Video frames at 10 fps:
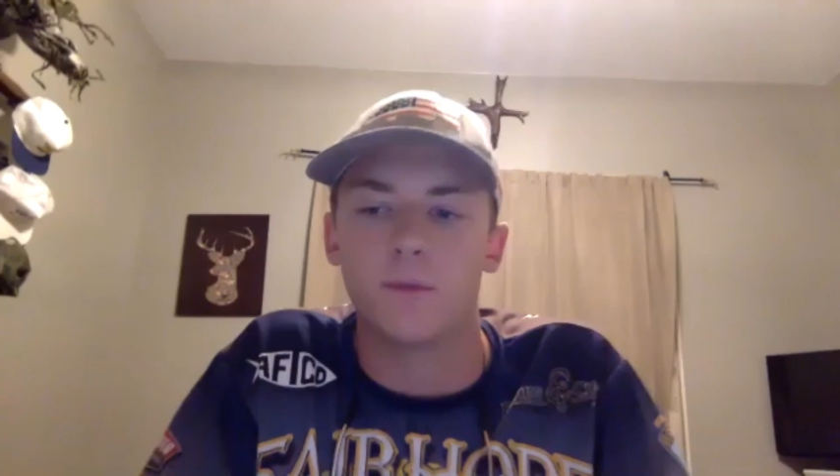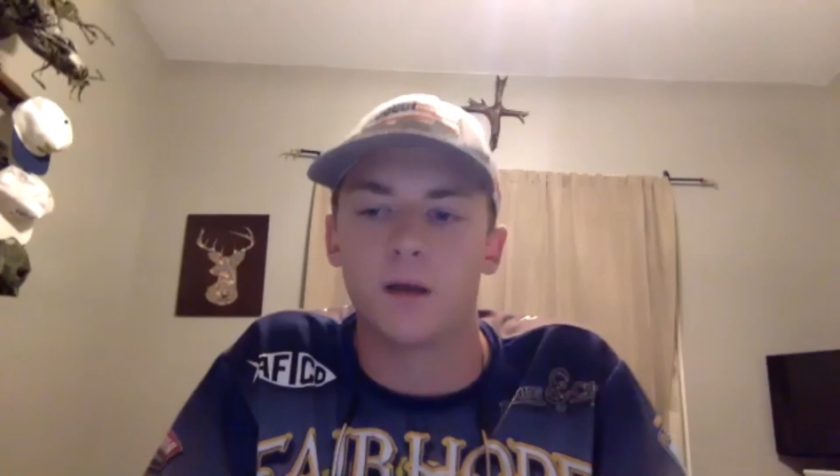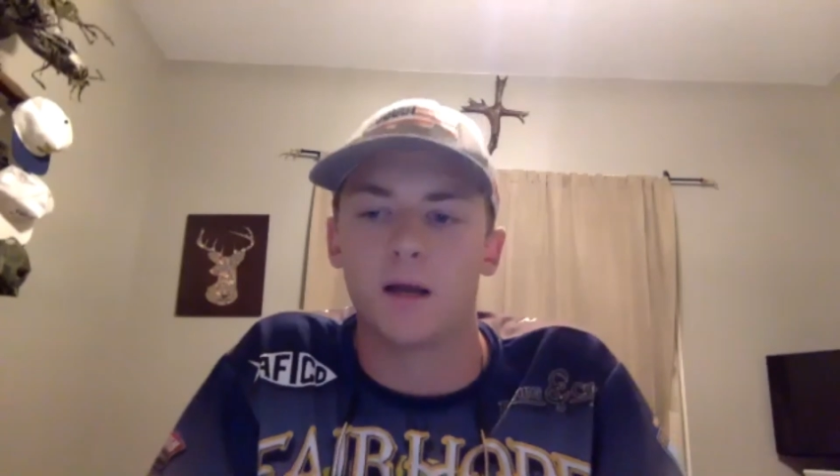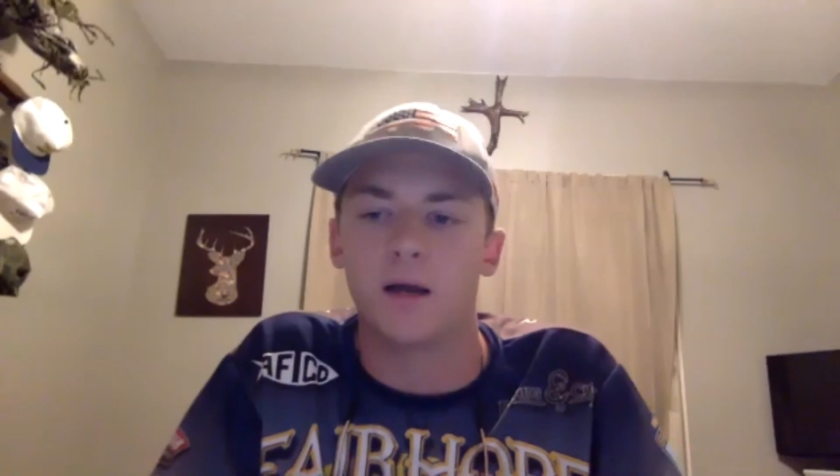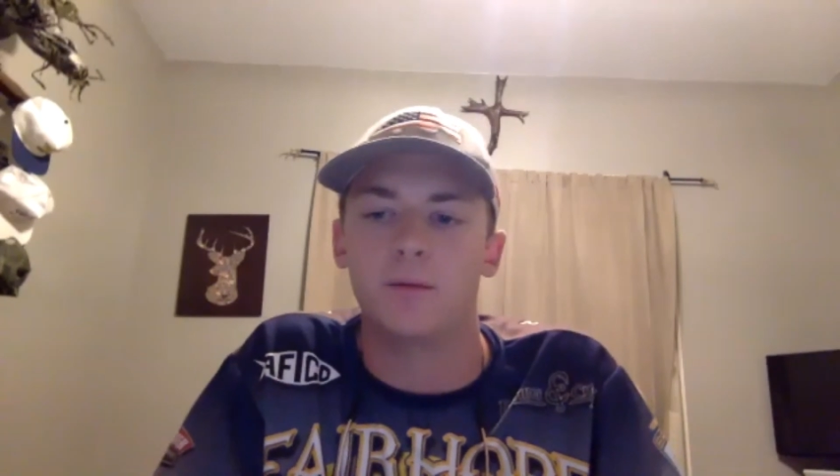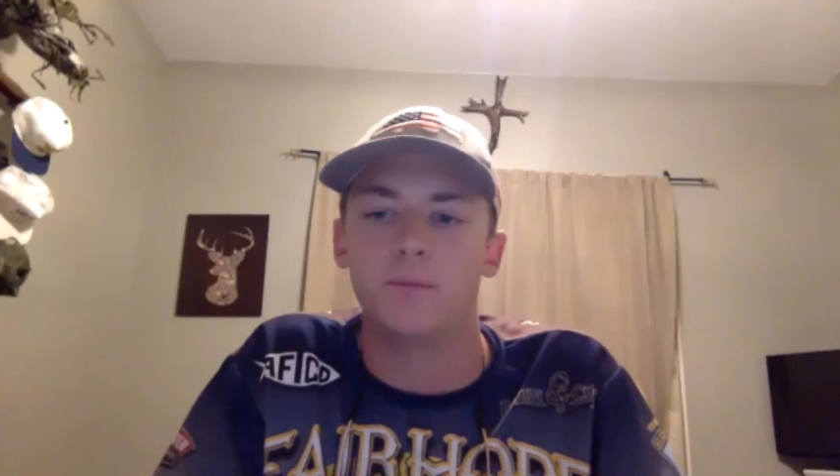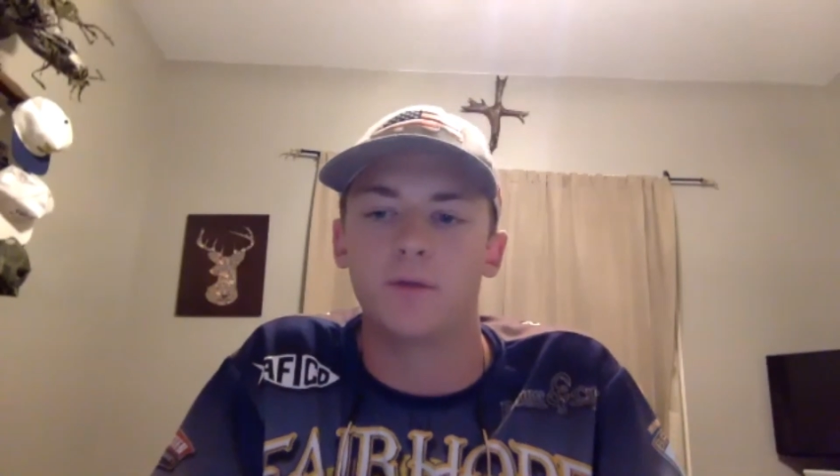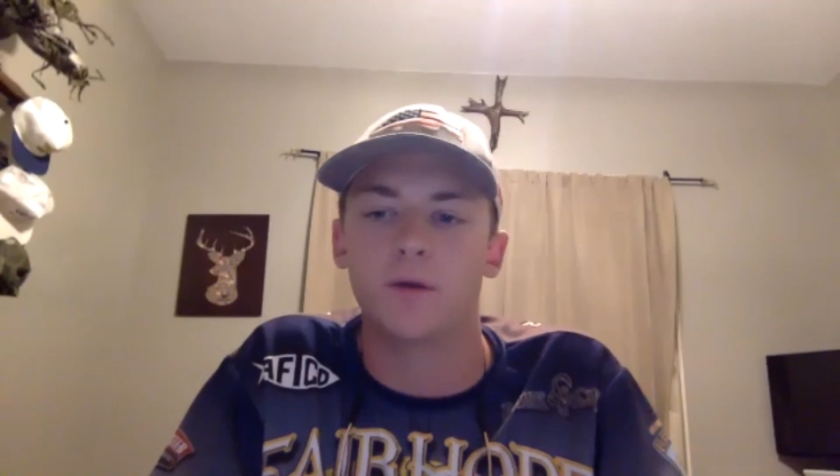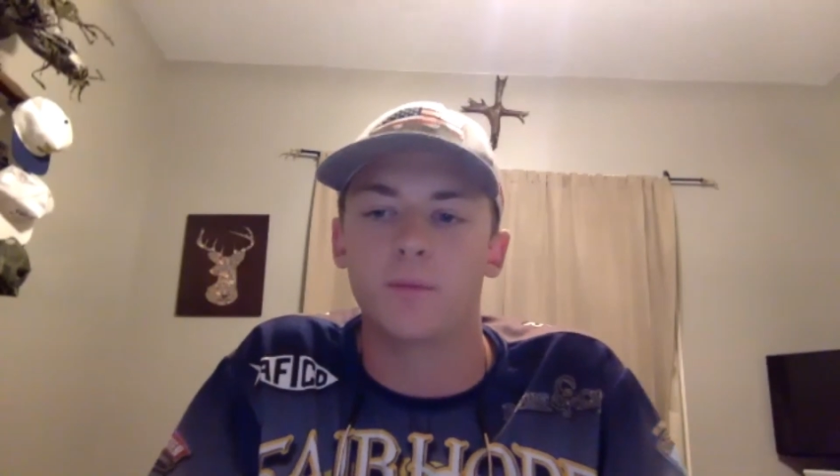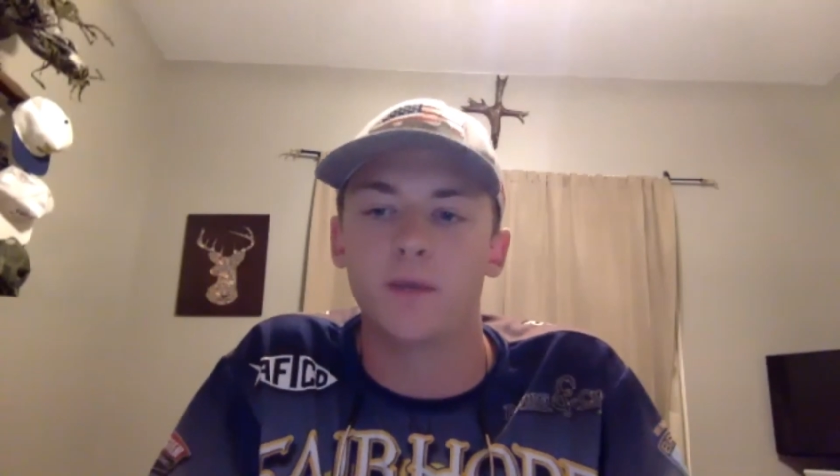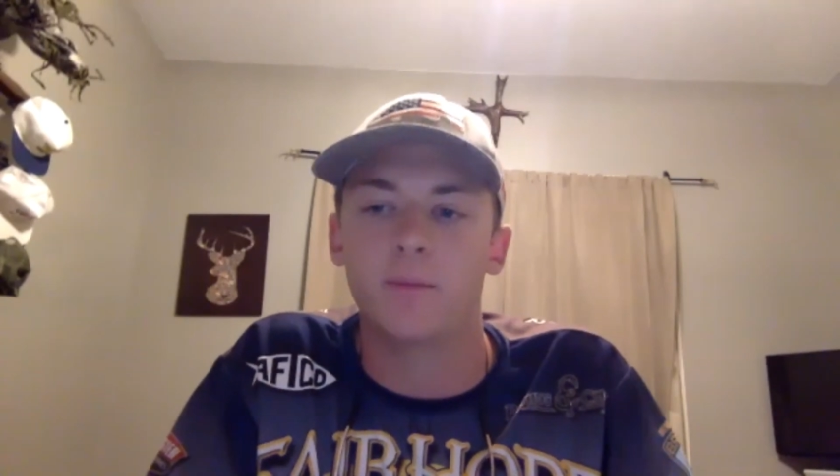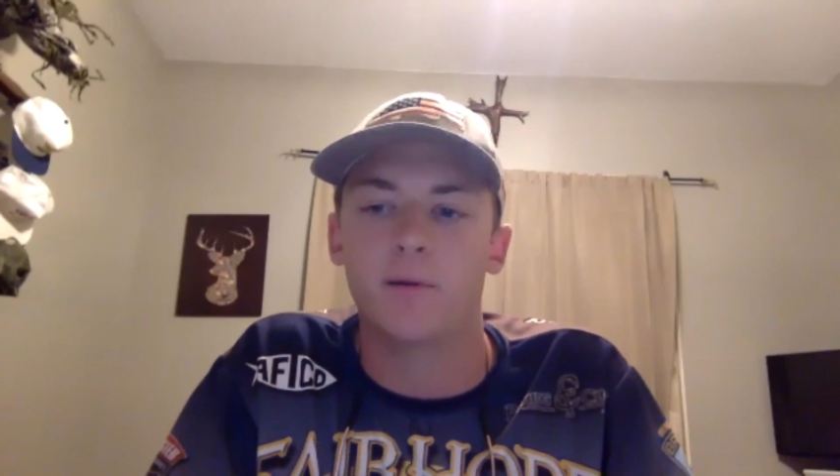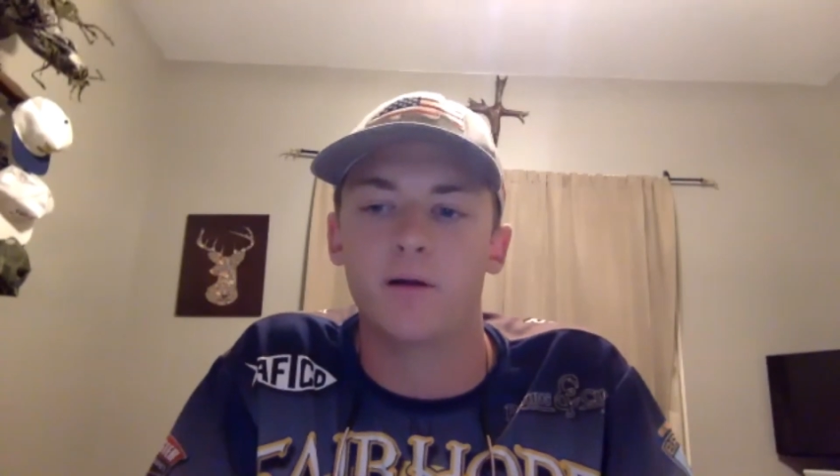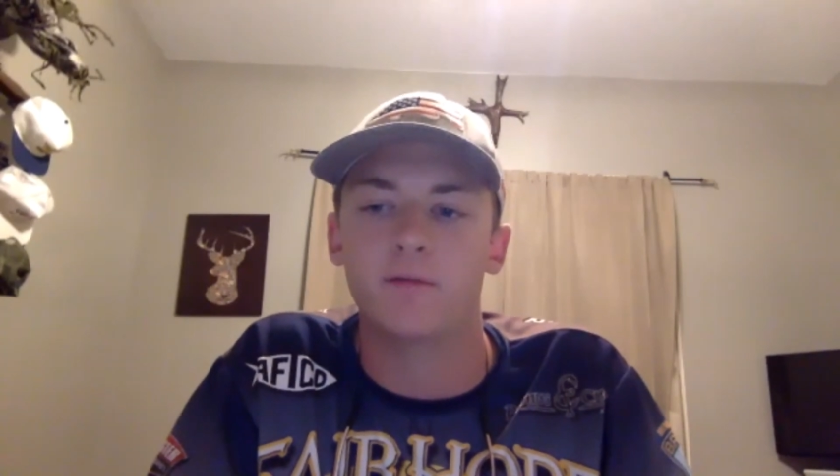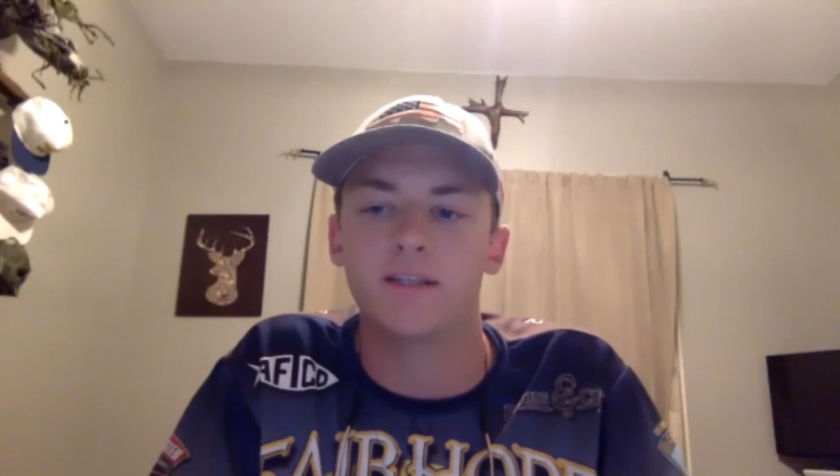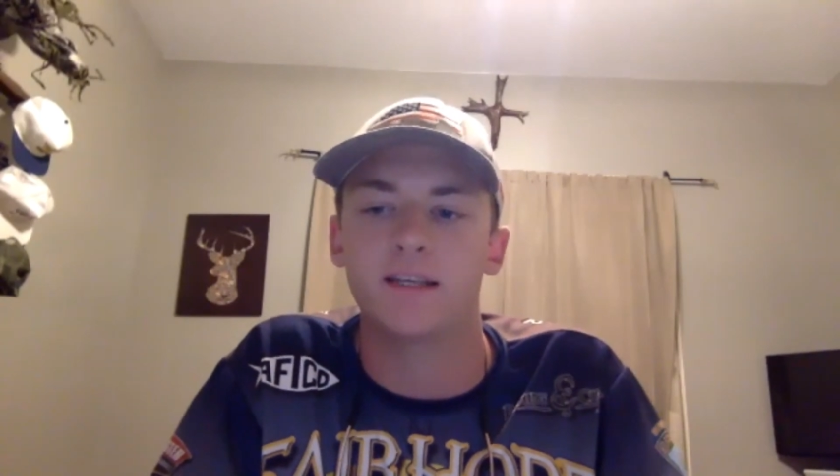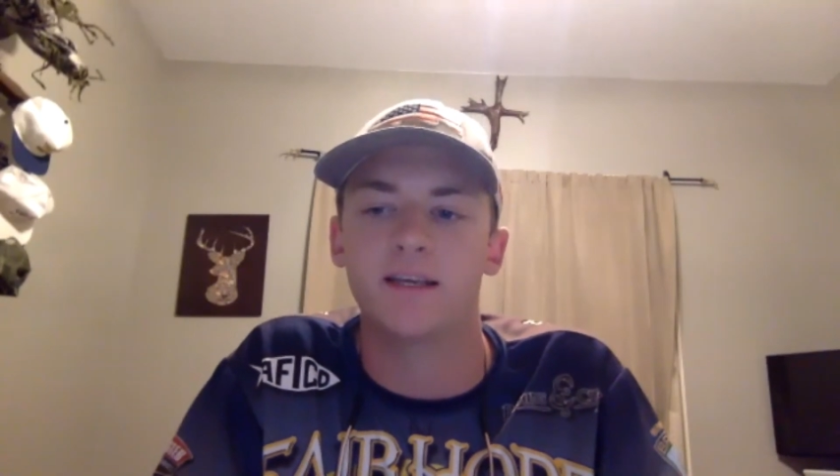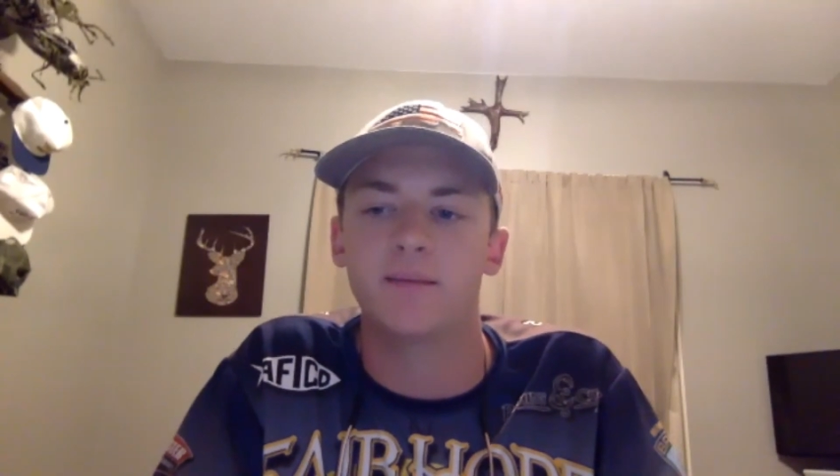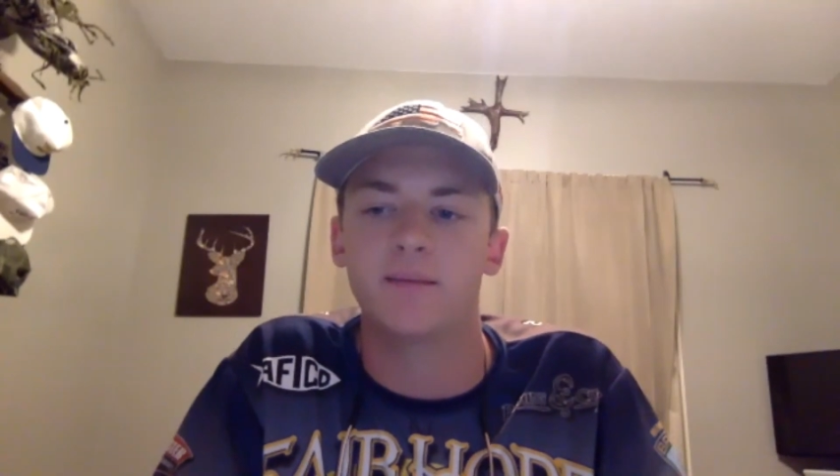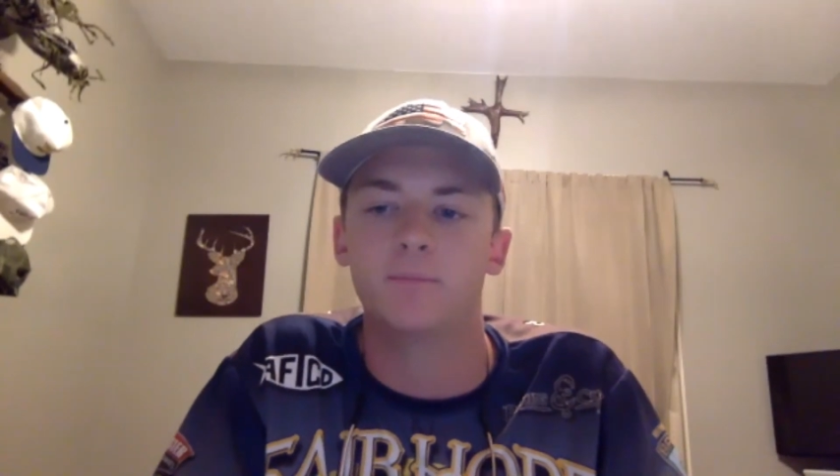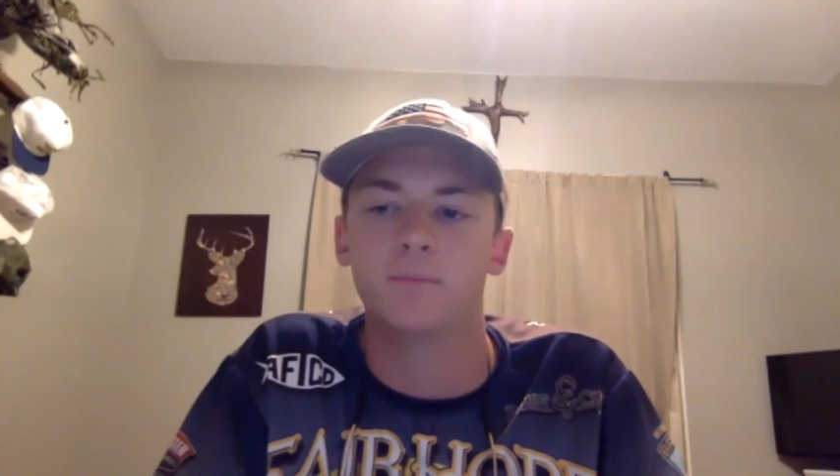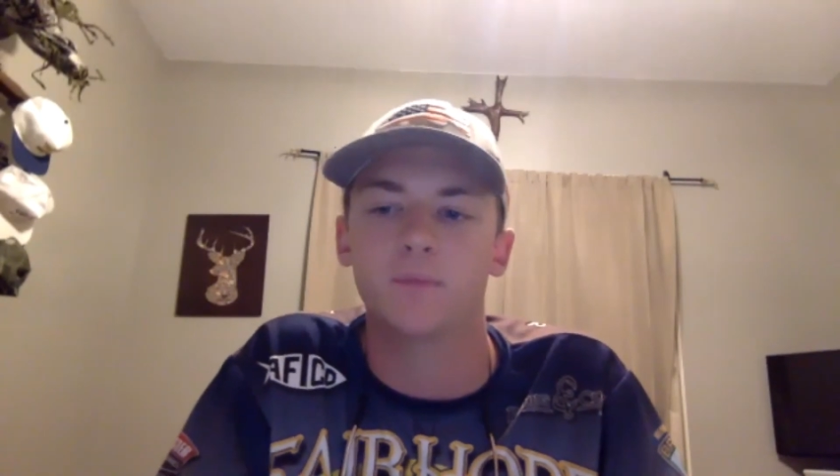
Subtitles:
being a part of a team,